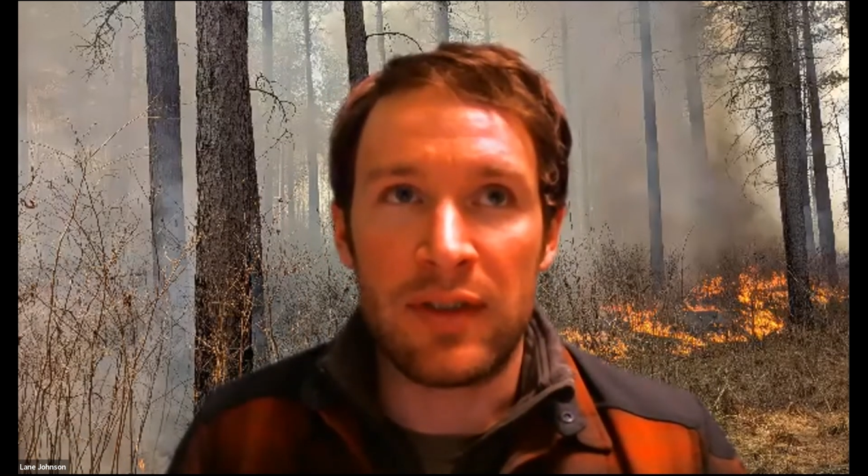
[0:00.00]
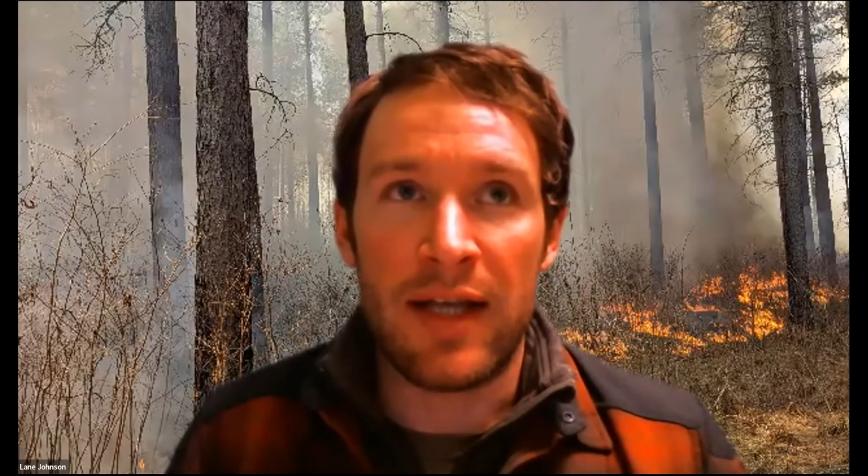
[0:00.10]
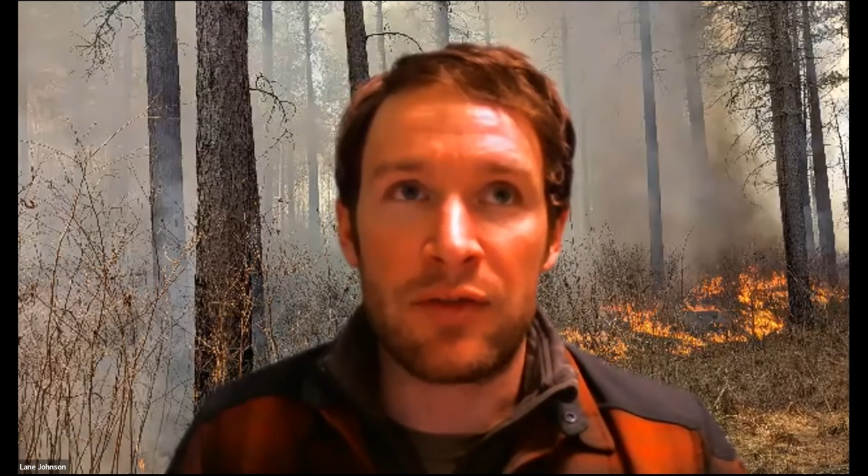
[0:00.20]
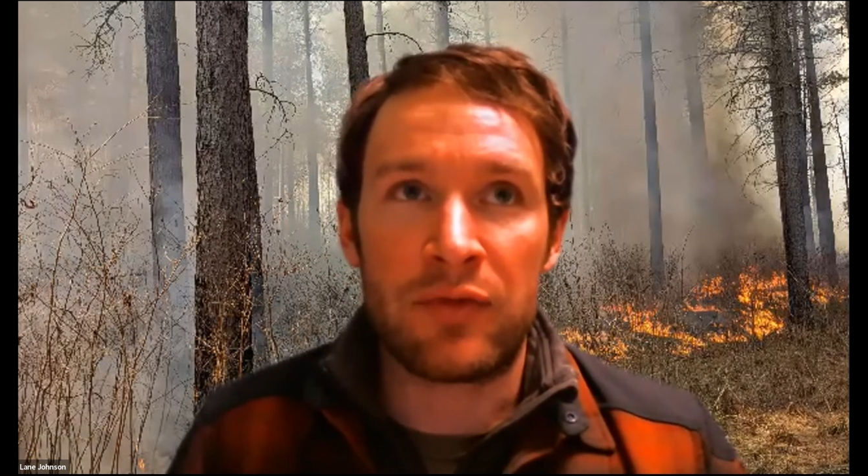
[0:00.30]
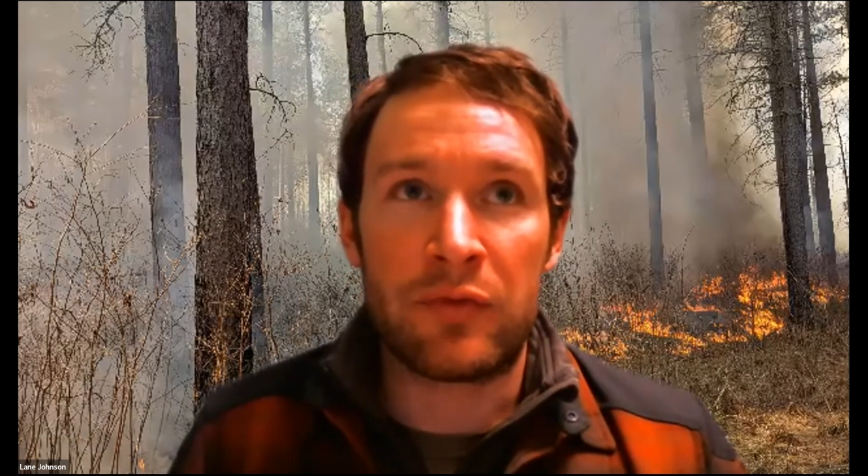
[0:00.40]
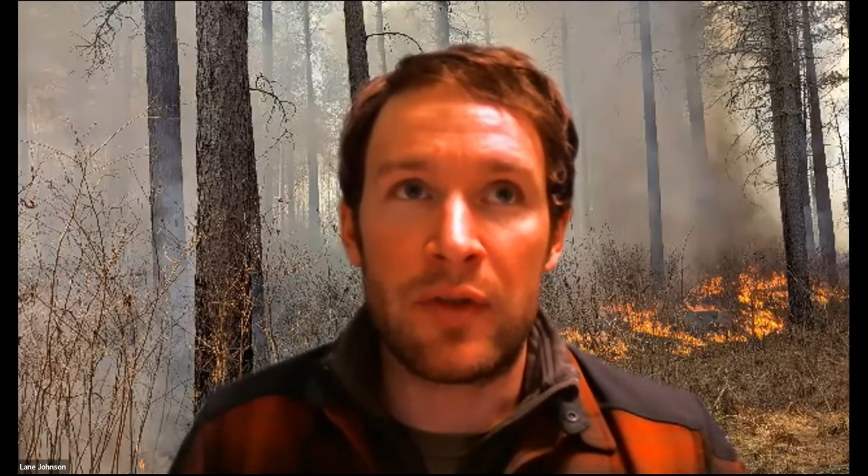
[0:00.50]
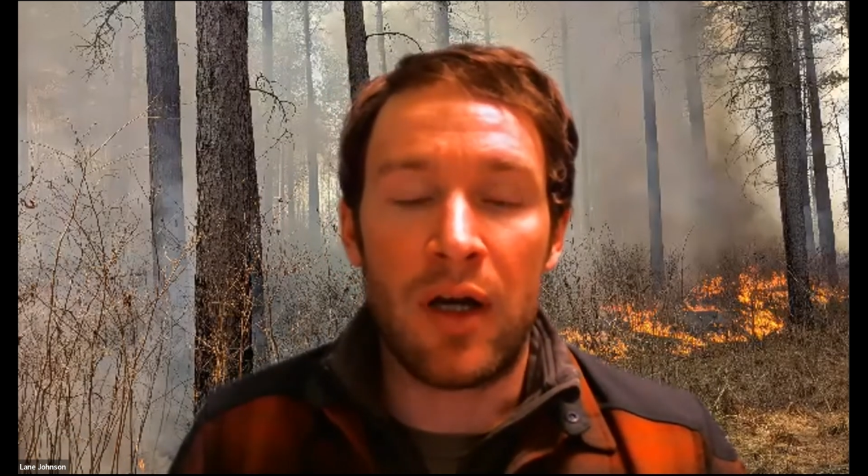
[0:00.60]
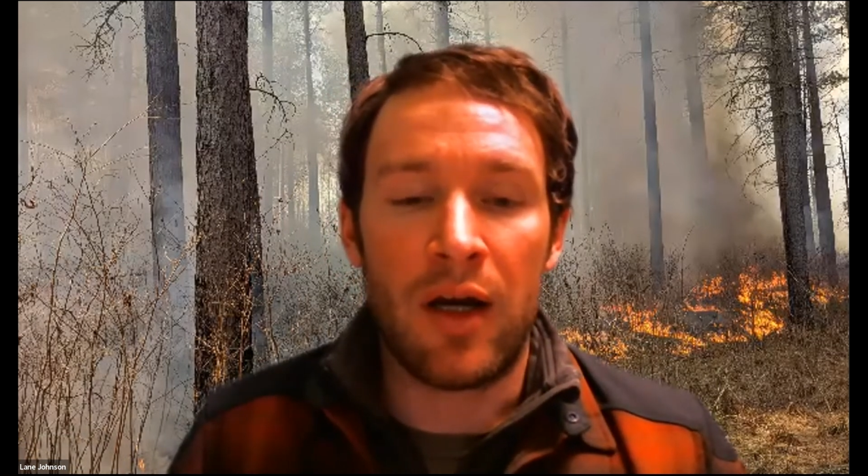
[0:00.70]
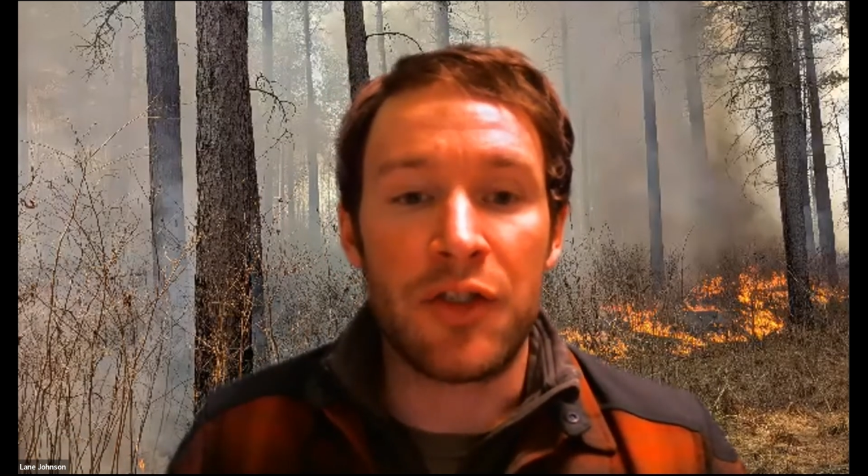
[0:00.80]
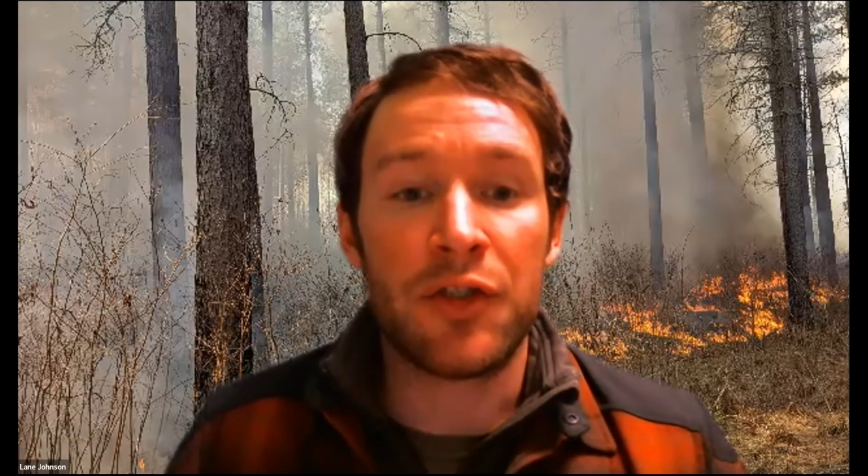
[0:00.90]
less
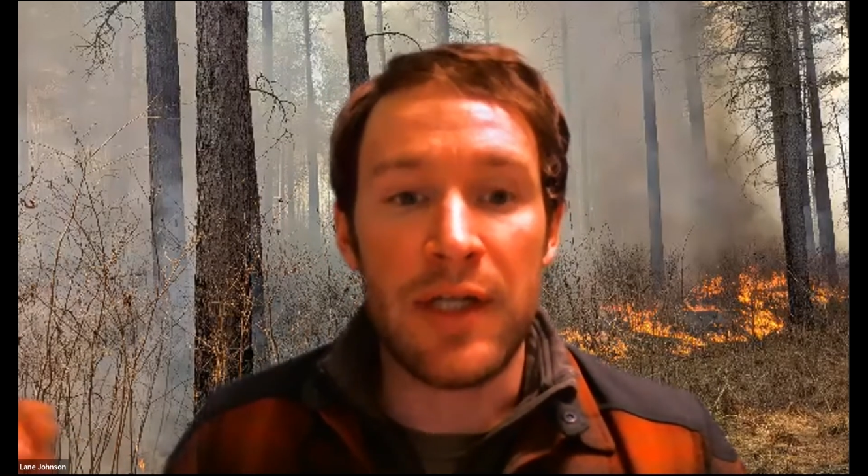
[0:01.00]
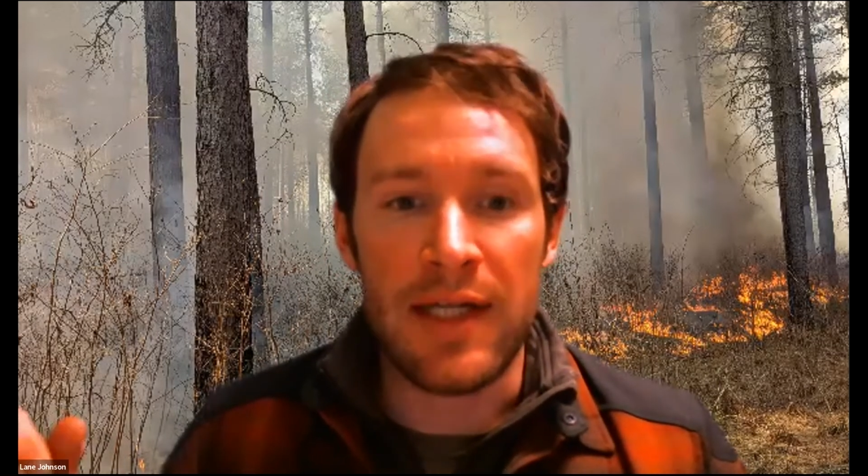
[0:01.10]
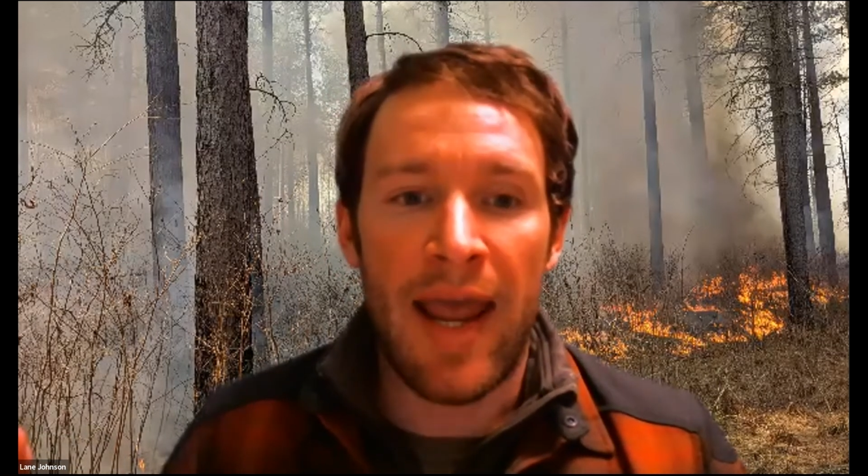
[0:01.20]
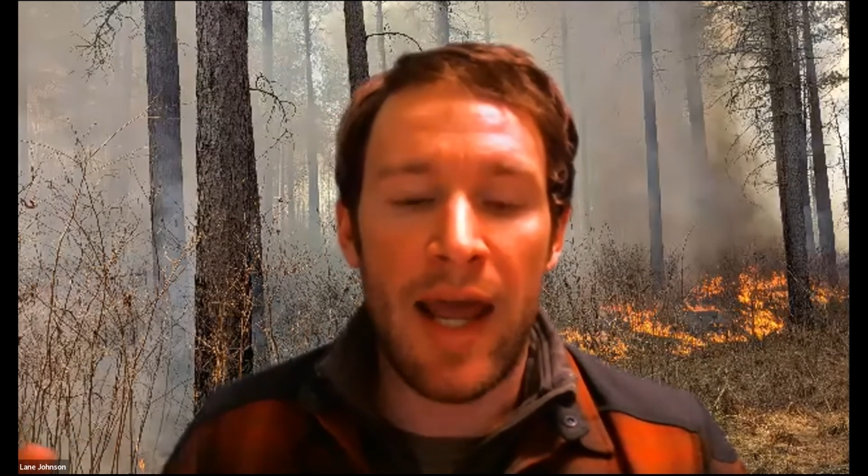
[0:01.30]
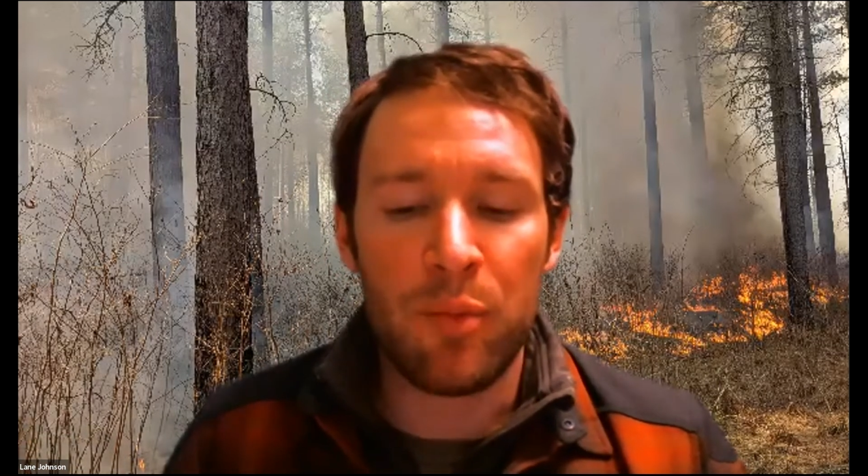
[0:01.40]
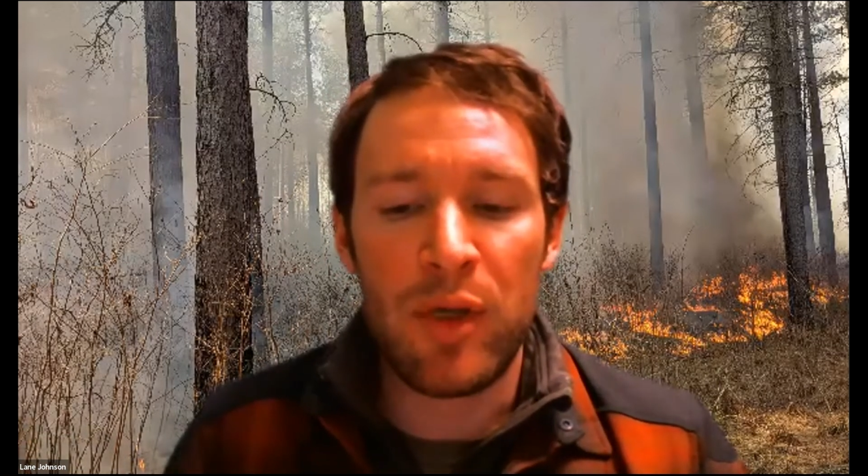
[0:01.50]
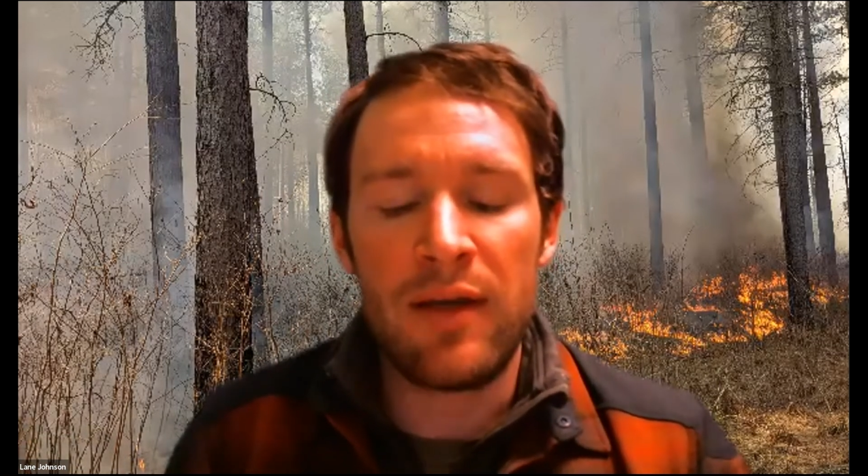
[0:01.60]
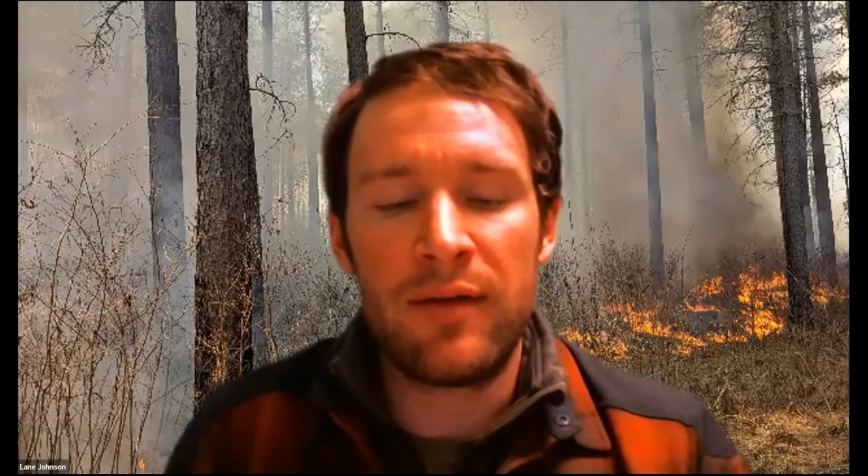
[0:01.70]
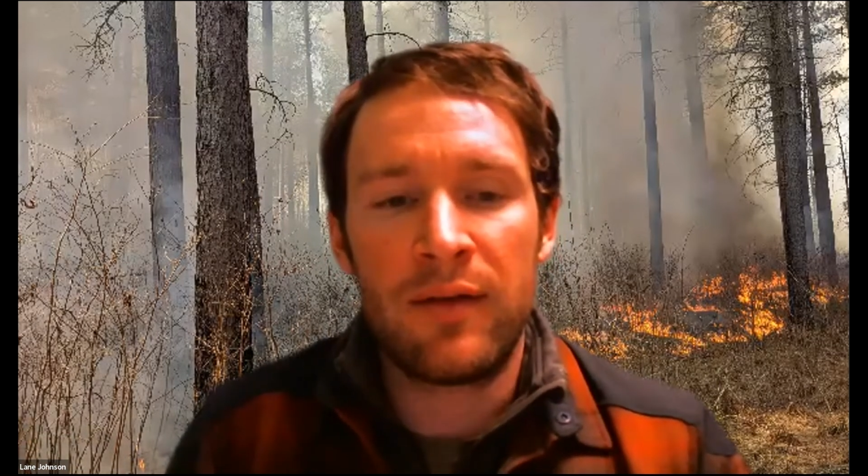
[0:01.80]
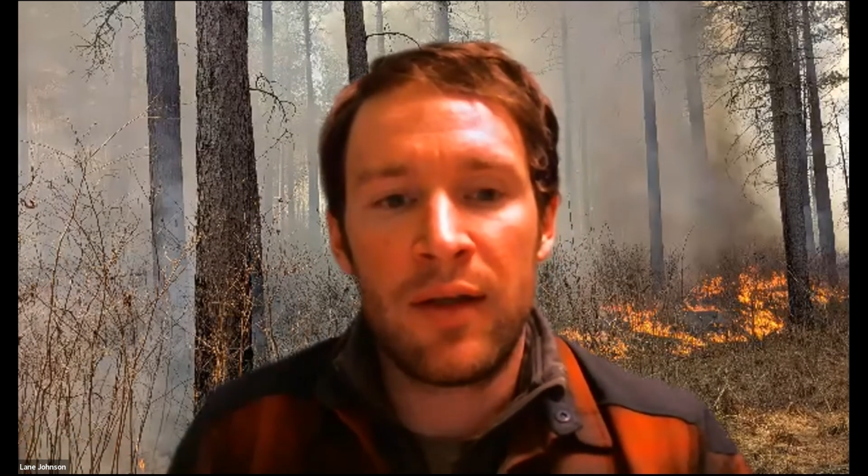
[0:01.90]
tree
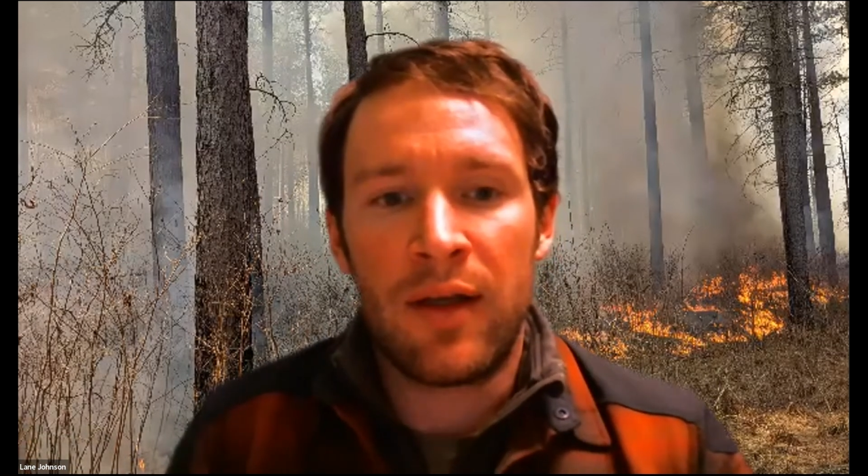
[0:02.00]
canopy.